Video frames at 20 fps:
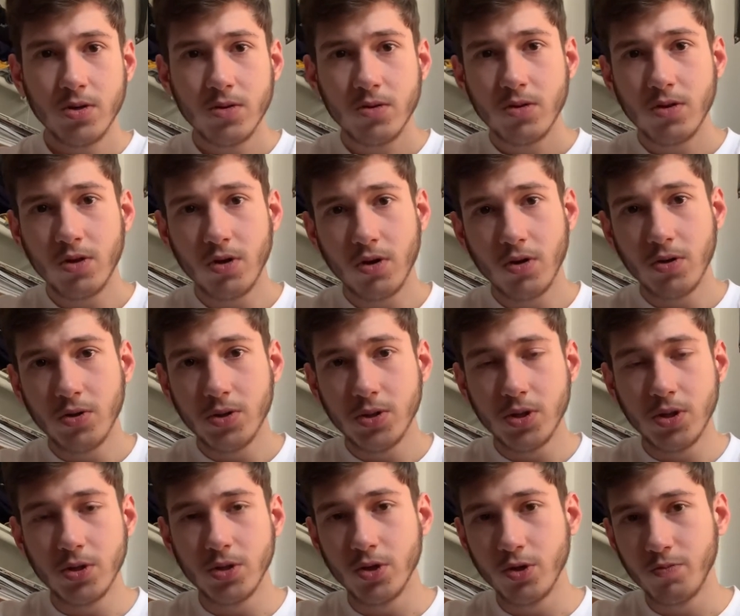There's
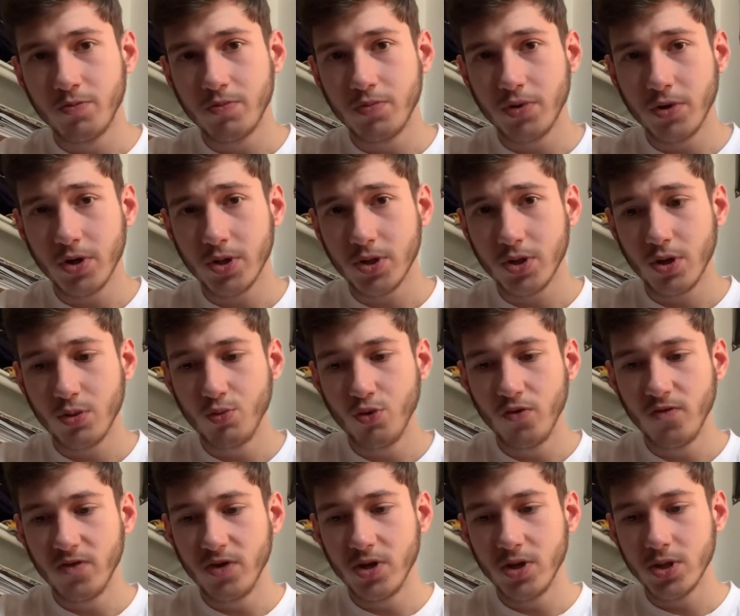the 2 Pixar
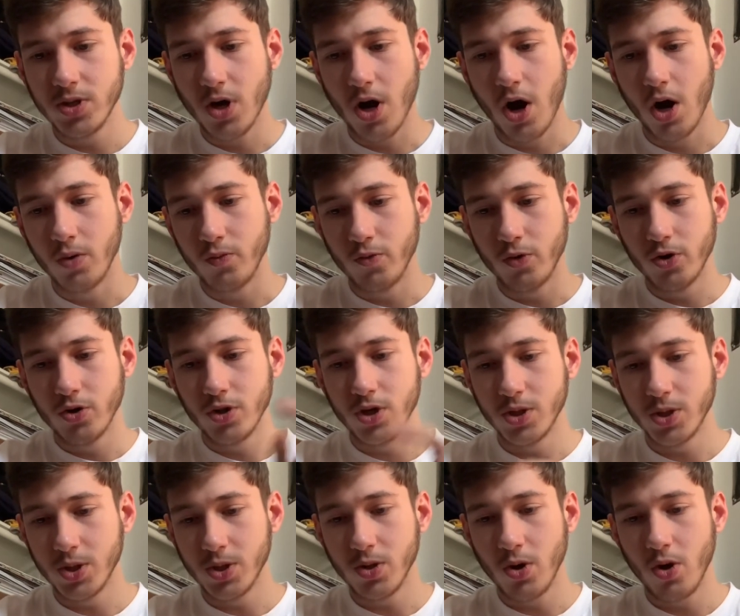movies, Onward
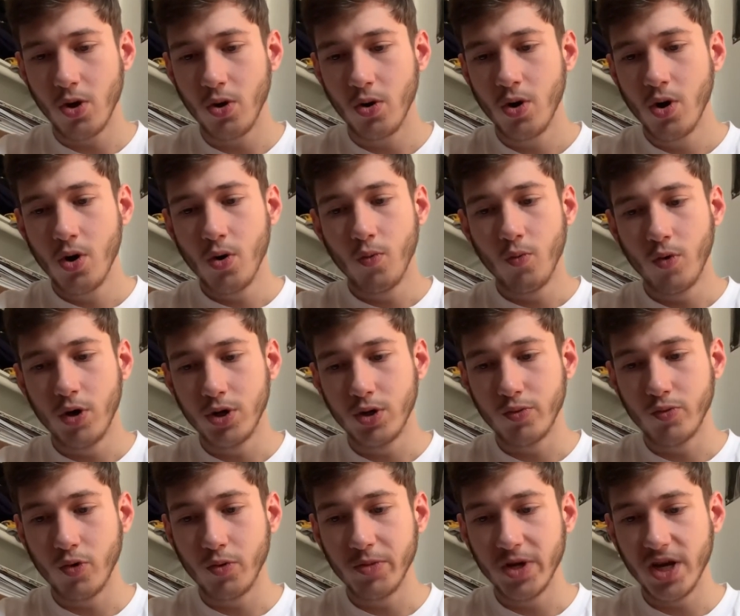and Soul, Wonder
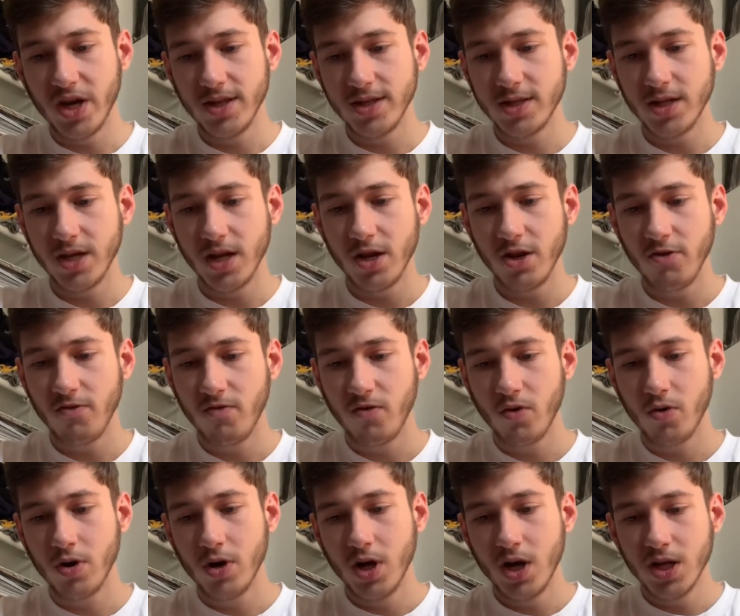Woman
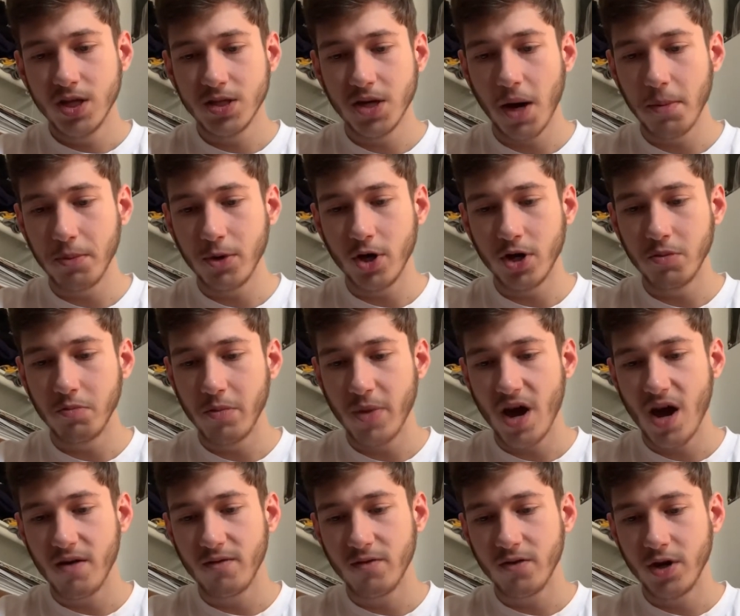1984, Top Gun
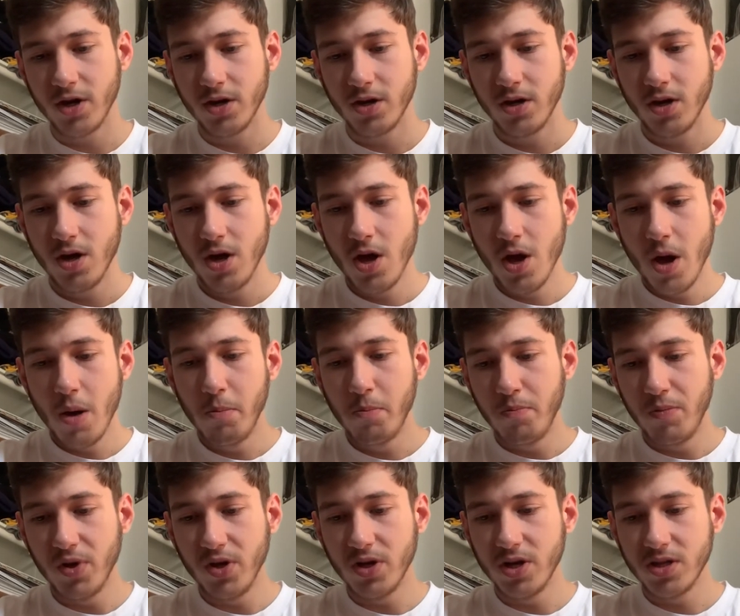Maverick,
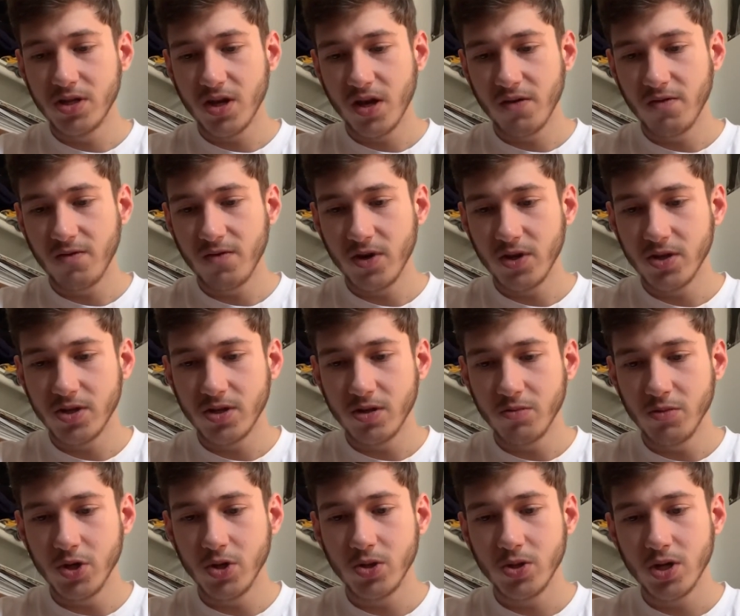Bill and Ted Face the
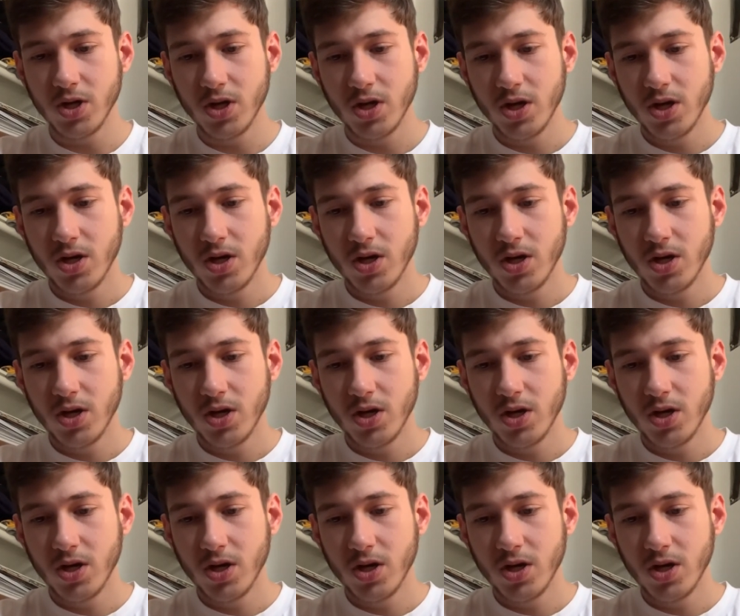Music,